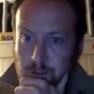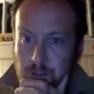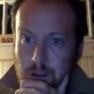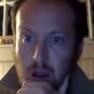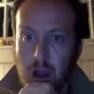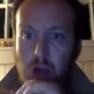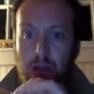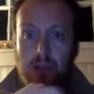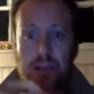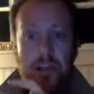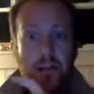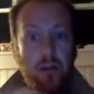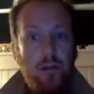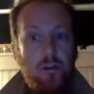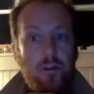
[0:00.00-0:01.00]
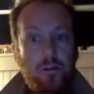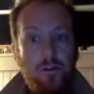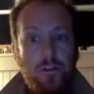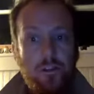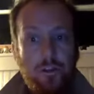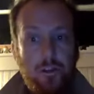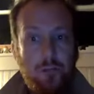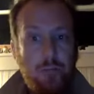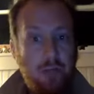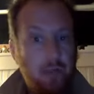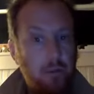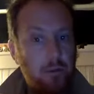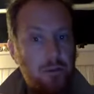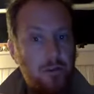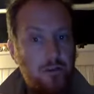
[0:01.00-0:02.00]
Linda, you should be
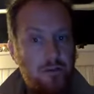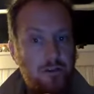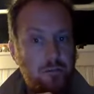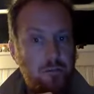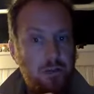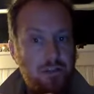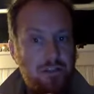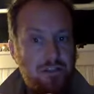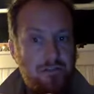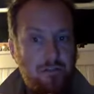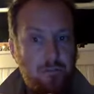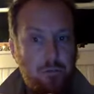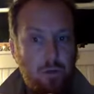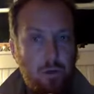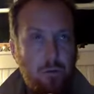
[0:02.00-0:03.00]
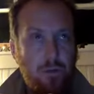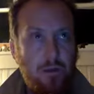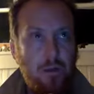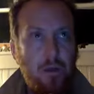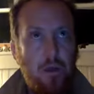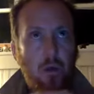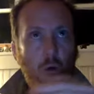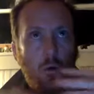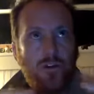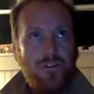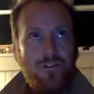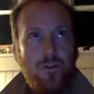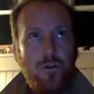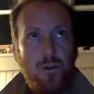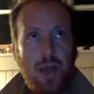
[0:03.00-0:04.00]
able to use your place of employment.
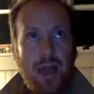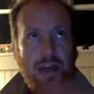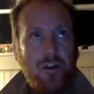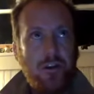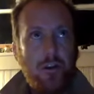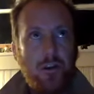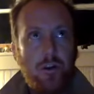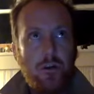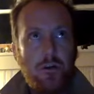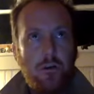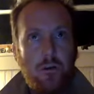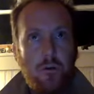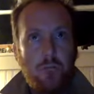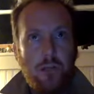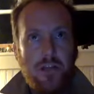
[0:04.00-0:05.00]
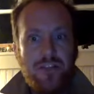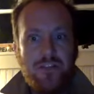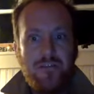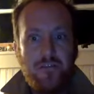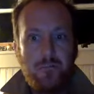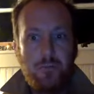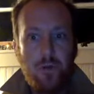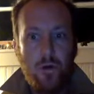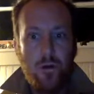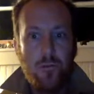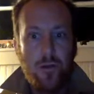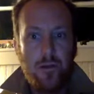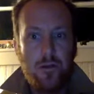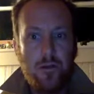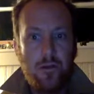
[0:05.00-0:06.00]
Once you enter your place of
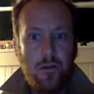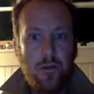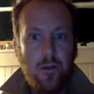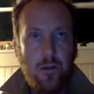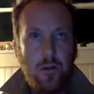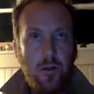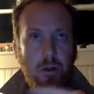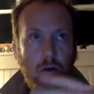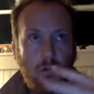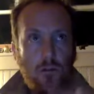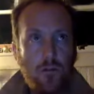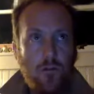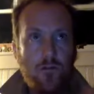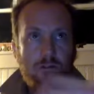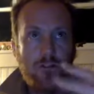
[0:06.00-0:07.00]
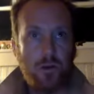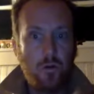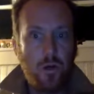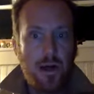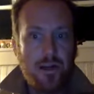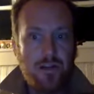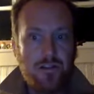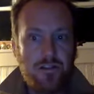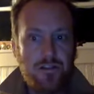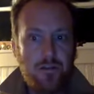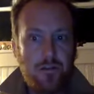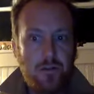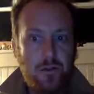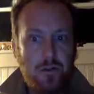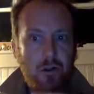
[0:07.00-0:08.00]
employment, you don't lose your rights.
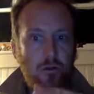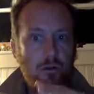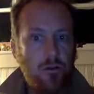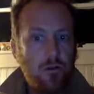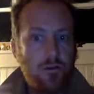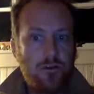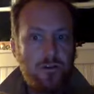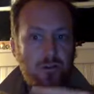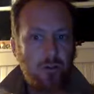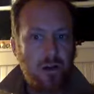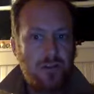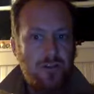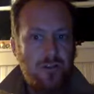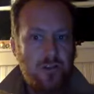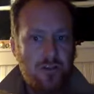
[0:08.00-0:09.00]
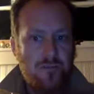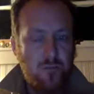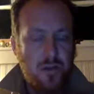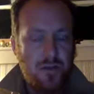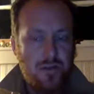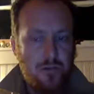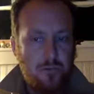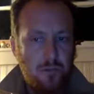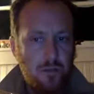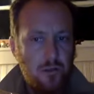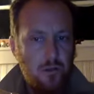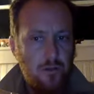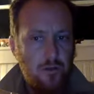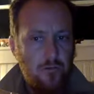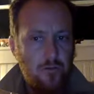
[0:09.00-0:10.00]
You don't lose your rights to express your
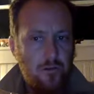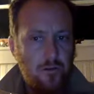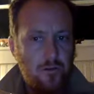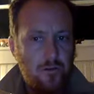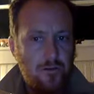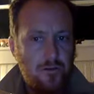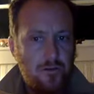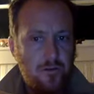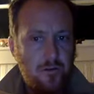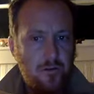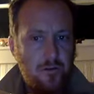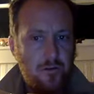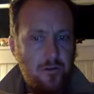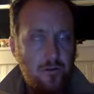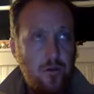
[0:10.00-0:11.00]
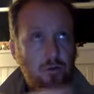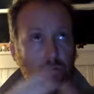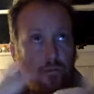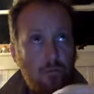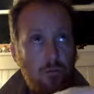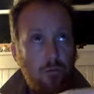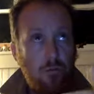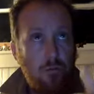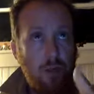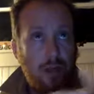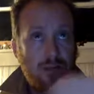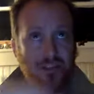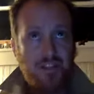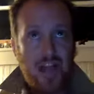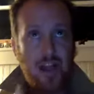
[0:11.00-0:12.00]
political views. You may
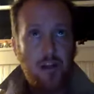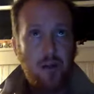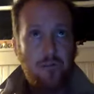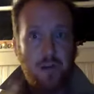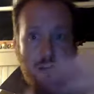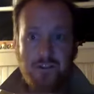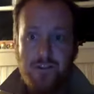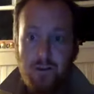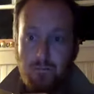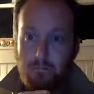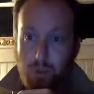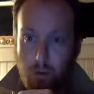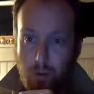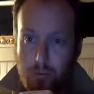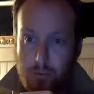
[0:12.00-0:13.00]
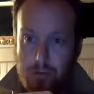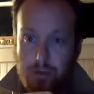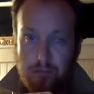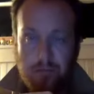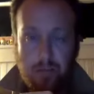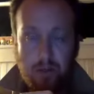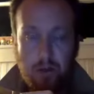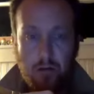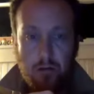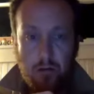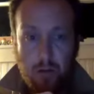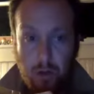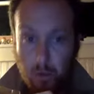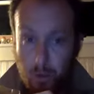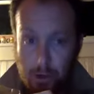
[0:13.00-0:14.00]
sacrifice your employment if they don't
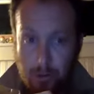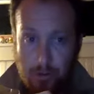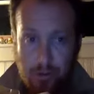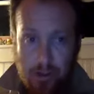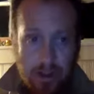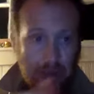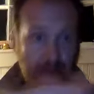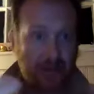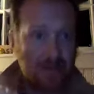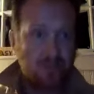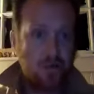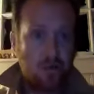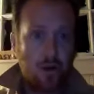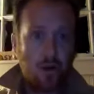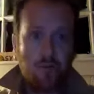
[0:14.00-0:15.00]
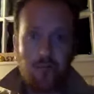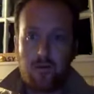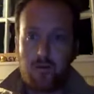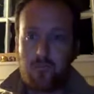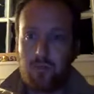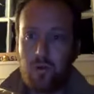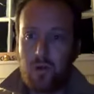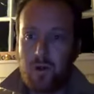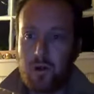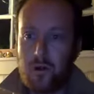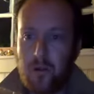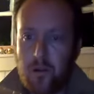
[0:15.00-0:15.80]
agree with it, and that's the right of your employer.